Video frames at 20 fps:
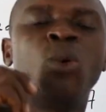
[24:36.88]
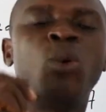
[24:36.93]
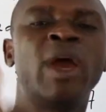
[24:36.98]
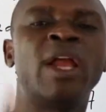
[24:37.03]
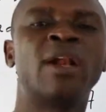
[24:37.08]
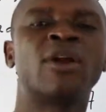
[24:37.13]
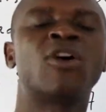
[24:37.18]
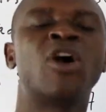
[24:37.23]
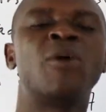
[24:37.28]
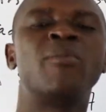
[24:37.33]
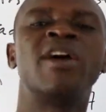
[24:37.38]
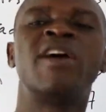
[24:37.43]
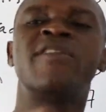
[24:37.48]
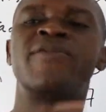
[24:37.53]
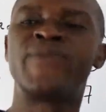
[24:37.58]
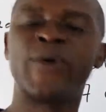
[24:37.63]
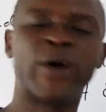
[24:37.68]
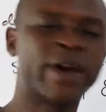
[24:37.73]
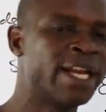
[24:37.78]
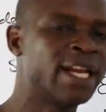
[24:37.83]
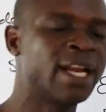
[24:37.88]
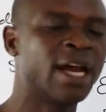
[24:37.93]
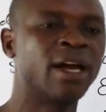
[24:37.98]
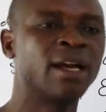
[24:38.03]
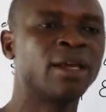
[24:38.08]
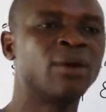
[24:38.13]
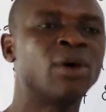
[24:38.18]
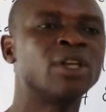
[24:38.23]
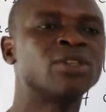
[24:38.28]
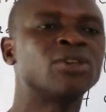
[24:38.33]
welcome a
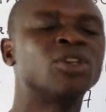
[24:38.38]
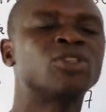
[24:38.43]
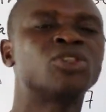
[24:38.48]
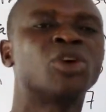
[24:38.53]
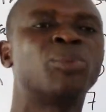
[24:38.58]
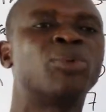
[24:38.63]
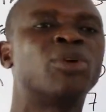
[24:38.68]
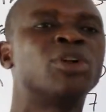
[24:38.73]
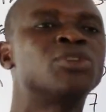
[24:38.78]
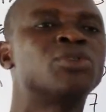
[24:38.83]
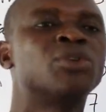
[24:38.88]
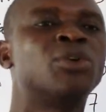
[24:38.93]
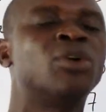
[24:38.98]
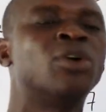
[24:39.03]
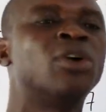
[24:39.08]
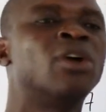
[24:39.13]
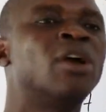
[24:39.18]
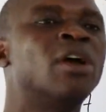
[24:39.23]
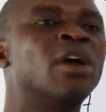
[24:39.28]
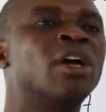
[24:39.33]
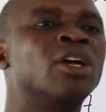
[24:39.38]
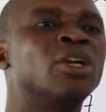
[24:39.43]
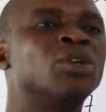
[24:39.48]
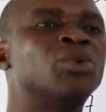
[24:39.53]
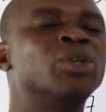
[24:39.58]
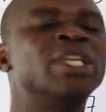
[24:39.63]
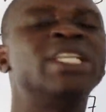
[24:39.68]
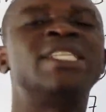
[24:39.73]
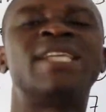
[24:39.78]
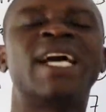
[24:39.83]
foreigner. He was not supposed
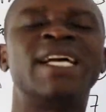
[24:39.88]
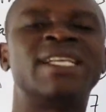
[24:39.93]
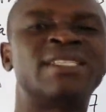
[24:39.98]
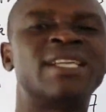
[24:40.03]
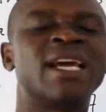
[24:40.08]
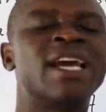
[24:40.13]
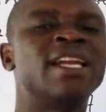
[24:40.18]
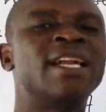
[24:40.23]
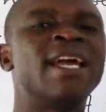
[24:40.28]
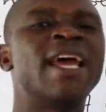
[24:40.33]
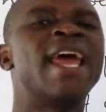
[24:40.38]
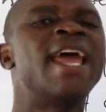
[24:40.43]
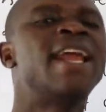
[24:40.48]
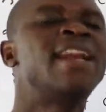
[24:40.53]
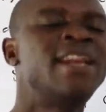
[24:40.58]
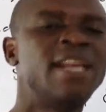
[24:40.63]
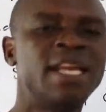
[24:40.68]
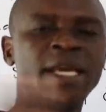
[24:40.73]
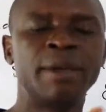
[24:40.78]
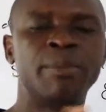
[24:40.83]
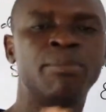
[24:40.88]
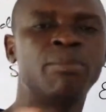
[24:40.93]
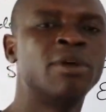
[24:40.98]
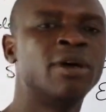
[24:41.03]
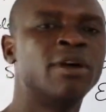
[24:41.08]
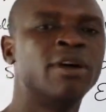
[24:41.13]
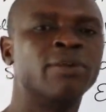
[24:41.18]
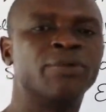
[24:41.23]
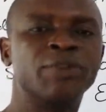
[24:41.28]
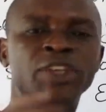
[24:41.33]
to entertain
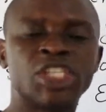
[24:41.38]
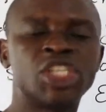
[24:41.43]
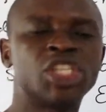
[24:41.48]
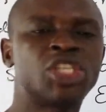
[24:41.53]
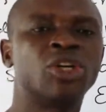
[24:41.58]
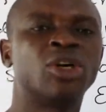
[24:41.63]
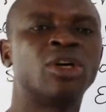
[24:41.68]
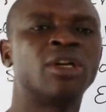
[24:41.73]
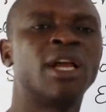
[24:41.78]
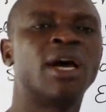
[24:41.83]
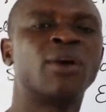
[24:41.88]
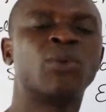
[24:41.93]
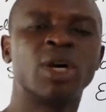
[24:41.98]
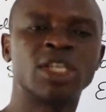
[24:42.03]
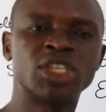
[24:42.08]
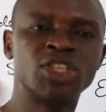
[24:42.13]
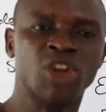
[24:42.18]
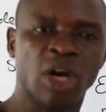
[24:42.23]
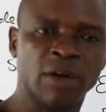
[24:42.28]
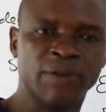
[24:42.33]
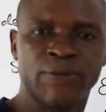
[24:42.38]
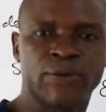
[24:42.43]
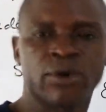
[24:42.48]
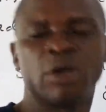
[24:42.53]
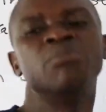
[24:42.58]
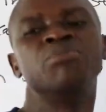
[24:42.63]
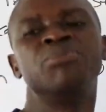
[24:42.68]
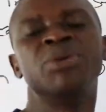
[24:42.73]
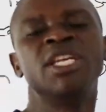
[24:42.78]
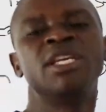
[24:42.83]
any visitor that was not
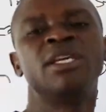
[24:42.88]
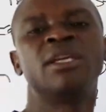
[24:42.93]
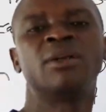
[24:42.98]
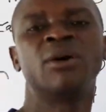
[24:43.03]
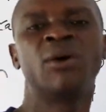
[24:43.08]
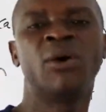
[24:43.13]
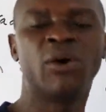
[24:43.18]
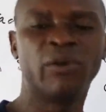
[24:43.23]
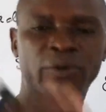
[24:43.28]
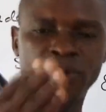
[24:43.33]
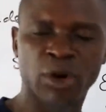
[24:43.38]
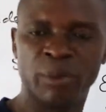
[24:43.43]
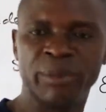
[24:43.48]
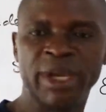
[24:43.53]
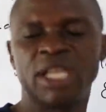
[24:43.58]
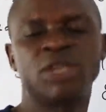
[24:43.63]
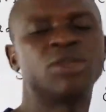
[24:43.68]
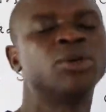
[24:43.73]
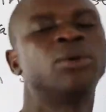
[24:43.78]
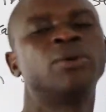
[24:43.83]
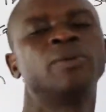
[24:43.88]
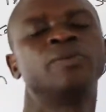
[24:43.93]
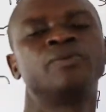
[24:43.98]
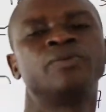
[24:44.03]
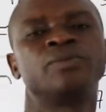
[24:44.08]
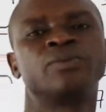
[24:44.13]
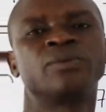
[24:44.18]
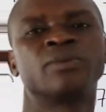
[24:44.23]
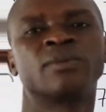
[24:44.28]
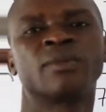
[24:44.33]
from Benin or from
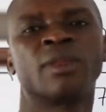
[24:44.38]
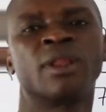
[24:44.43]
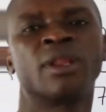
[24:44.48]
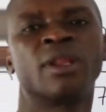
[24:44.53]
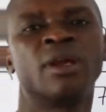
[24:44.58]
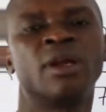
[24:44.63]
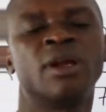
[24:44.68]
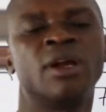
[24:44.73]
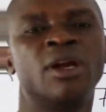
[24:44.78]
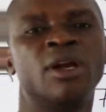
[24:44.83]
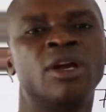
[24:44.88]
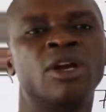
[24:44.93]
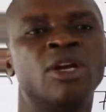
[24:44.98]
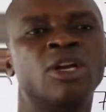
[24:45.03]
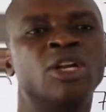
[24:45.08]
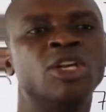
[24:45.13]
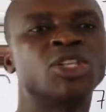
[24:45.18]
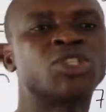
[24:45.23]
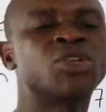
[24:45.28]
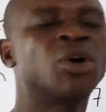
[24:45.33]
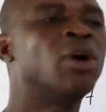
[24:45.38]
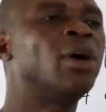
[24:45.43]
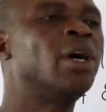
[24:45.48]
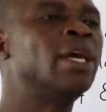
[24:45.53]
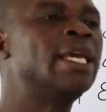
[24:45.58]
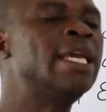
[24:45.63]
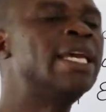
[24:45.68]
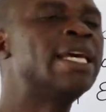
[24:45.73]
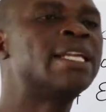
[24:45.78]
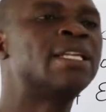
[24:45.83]
Edo.
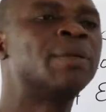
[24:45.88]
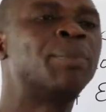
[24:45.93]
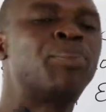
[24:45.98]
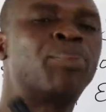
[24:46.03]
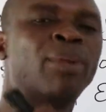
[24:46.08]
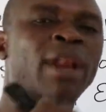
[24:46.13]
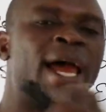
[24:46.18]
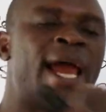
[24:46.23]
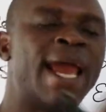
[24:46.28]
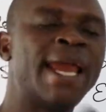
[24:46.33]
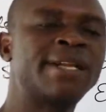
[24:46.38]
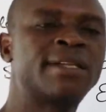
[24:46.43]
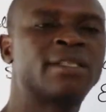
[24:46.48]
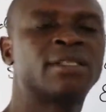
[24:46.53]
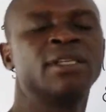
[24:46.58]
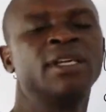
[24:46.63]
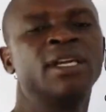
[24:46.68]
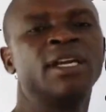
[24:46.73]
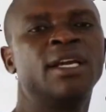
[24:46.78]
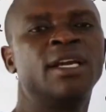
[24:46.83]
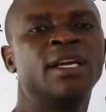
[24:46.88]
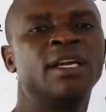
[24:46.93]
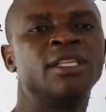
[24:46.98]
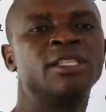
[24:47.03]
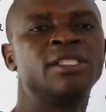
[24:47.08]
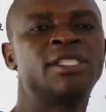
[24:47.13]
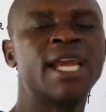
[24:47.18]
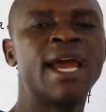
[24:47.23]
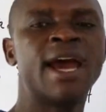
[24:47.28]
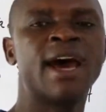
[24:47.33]
So he replied
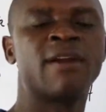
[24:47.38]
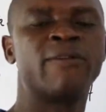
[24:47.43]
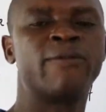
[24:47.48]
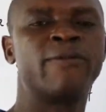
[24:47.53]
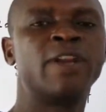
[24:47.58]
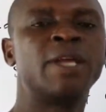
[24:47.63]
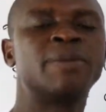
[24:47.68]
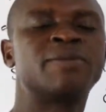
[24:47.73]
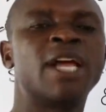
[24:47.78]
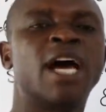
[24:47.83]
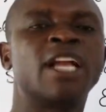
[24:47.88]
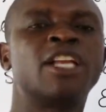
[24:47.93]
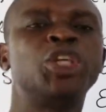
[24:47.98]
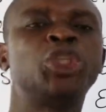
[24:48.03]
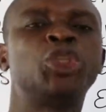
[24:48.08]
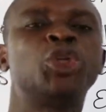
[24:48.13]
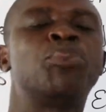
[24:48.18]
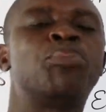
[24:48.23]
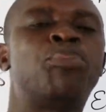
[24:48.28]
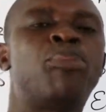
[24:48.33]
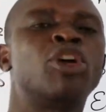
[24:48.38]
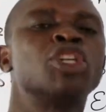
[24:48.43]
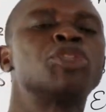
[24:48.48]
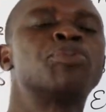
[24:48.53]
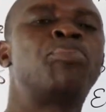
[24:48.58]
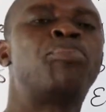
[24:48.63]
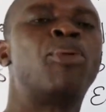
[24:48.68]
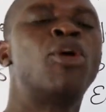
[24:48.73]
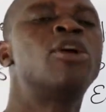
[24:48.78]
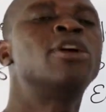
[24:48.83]
J.R. Phillips that he should
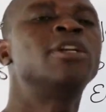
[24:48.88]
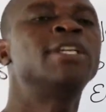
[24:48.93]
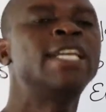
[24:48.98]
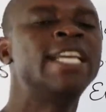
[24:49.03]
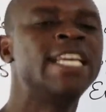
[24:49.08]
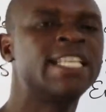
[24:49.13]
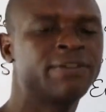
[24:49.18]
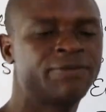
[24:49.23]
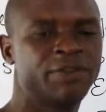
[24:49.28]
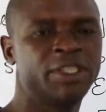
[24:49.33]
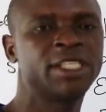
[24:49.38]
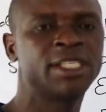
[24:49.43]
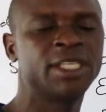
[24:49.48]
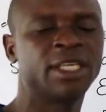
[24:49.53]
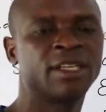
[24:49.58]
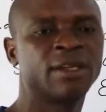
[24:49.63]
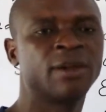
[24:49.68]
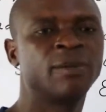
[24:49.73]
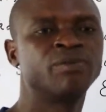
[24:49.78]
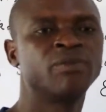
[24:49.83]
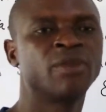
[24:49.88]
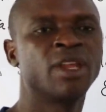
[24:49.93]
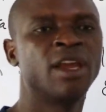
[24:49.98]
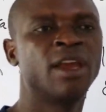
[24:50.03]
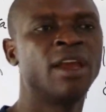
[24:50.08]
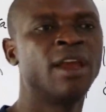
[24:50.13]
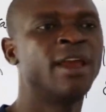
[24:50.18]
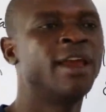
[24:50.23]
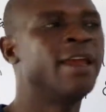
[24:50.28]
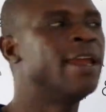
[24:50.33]
postpone his visit.
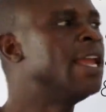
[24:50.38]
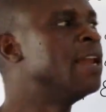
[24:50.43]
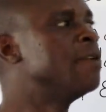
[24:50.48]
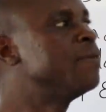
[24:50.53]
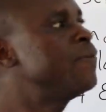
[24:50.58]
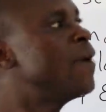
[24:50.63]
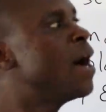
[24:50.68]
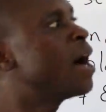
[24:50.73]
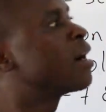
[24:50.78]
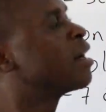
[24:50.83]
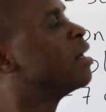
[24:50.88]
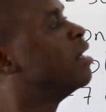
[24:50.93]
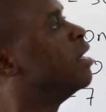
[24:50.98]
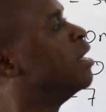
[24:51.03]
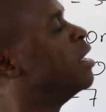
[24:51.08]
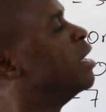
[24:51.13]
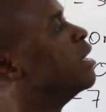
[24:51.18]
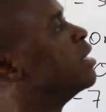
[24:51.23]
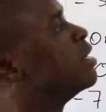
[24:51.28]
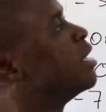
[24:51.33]
In fact,